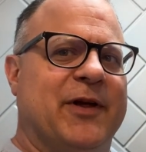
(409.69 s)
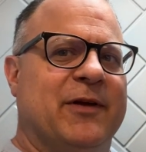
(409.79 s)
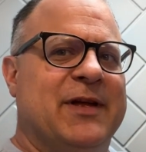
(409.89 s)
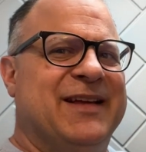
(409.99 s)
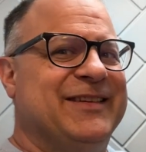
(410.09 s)
Now,
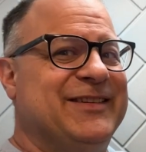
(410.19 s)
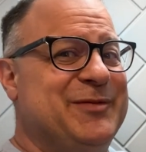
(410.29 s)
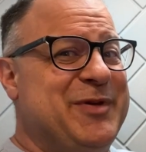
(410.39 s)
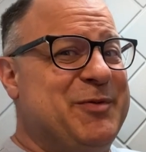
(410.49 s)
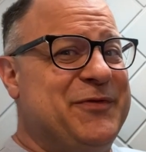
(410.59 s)

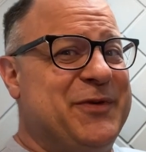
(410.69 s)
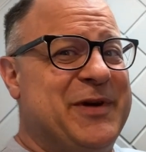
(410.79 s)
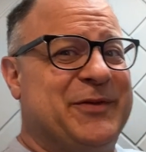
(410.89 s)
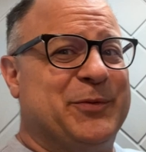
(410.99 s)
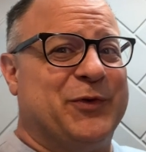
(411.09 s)
some people feel
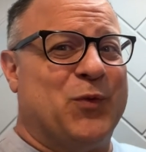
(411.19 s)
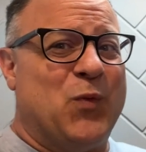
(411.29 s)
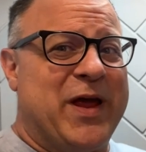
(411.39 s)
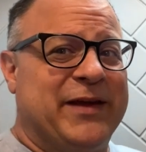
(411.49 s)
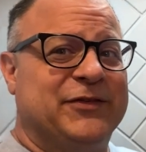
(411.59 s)
like there was a
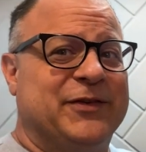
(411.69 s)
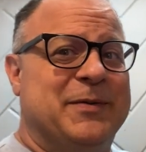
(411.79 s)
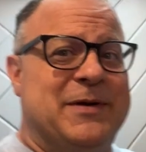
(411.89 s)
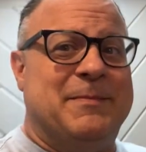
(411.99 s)
waste